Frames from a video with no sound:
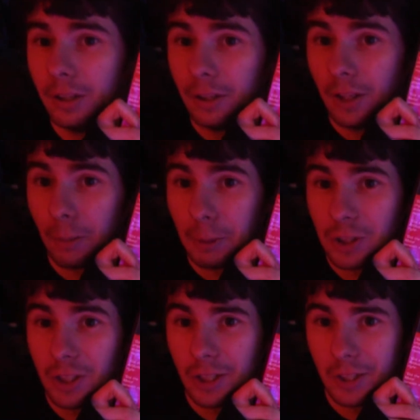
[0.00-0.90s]
the R P
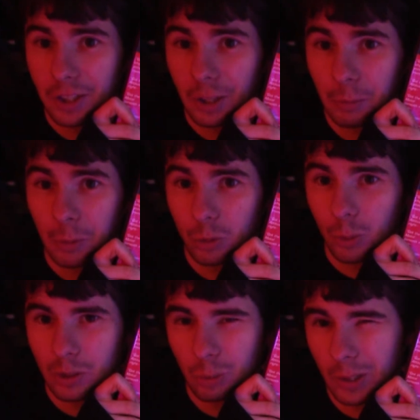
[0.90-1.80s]
G Cyberpunk
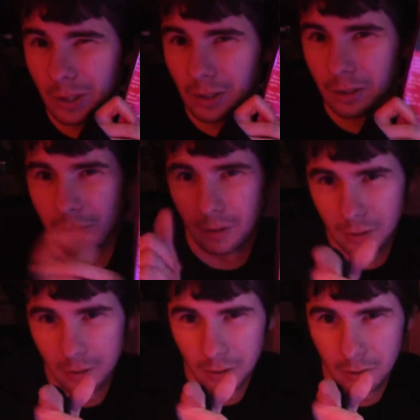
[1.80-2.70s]
twenty twenty.
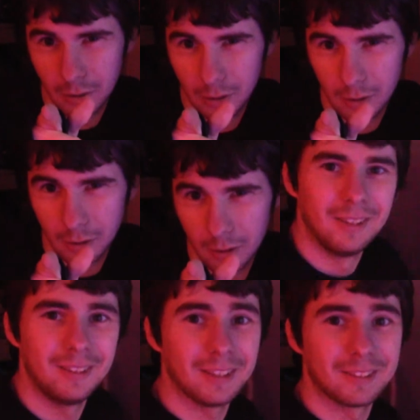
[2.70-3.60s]

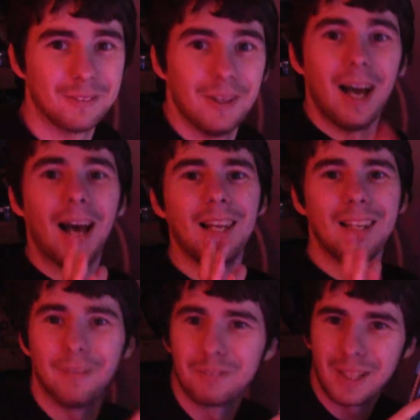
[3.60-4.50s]
Yes, so I
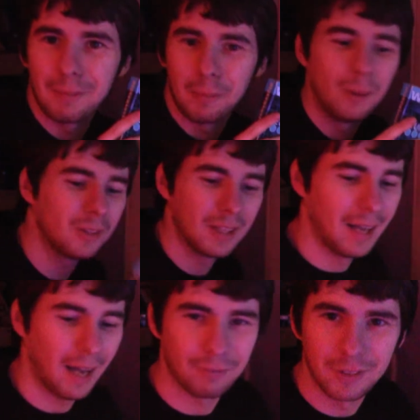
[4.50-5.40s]
love Cyberpunk
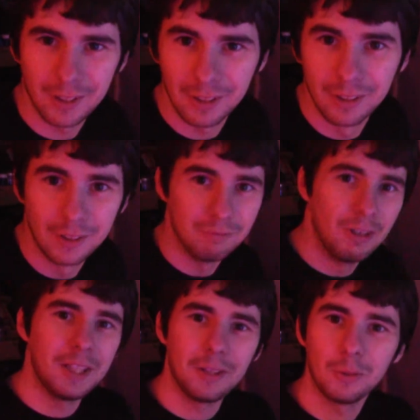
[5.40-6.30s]
after
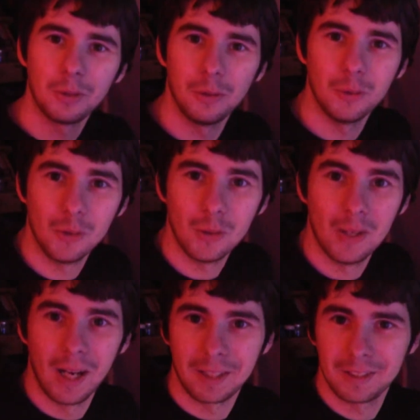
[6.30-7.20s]
reading all the lore
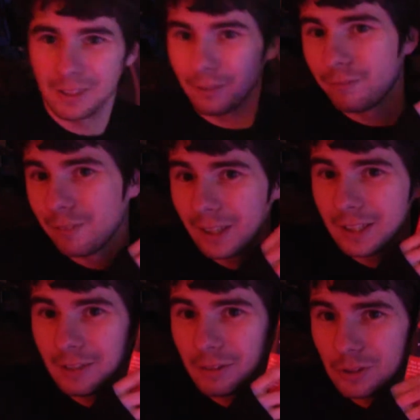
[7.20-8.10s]
and stuff in
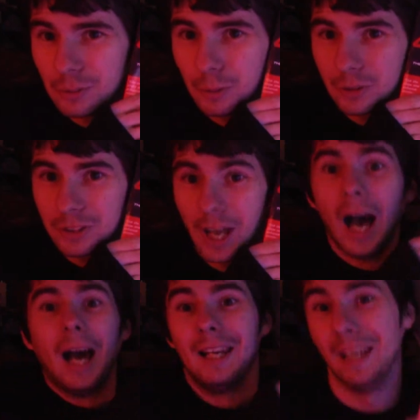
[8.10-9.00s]
the original books.
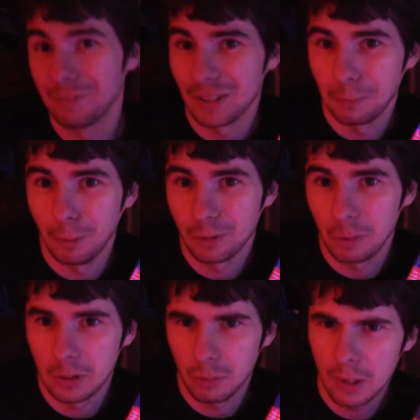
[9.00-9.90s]
I love Cyberpunk
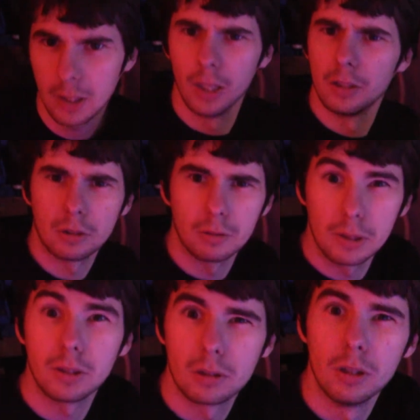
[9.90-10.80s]
twenty twenty, so
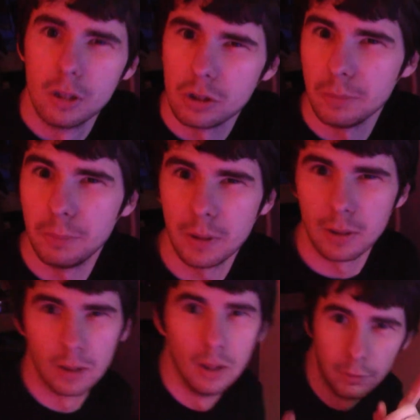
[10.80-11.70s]
this should
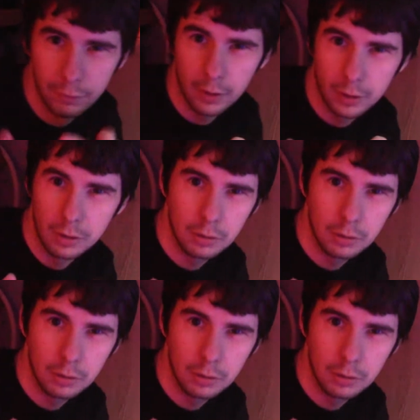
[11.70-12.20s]
be fucking